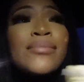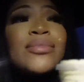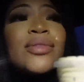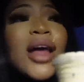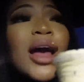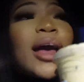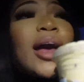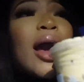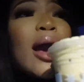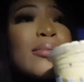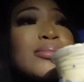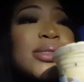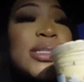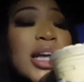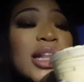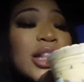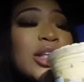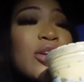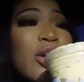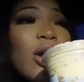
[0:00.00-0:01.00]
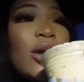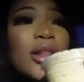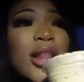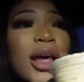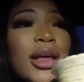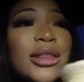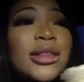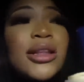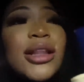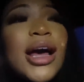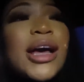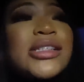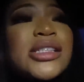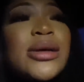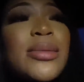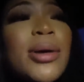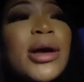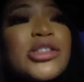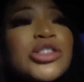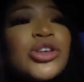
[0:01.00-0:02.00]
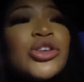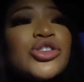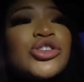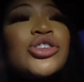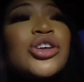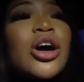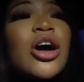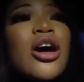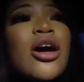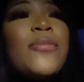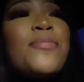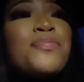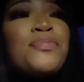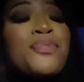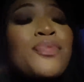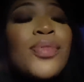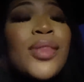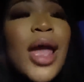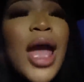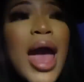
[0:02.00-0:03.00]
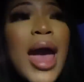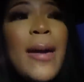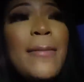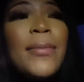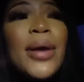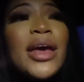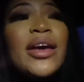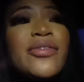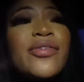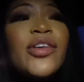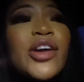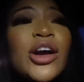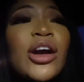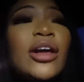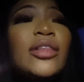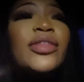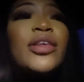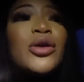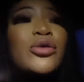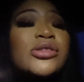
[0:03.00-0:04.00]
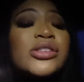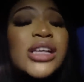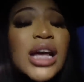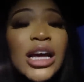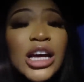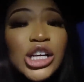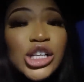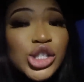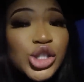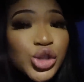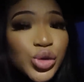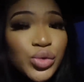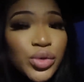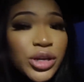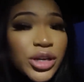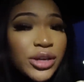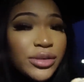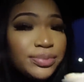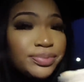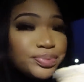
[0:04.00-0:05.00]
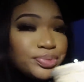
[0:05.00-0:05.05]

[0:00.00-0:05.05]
like I'm telling y'all like the last time I told y'all at Mayfair, there was like a shooting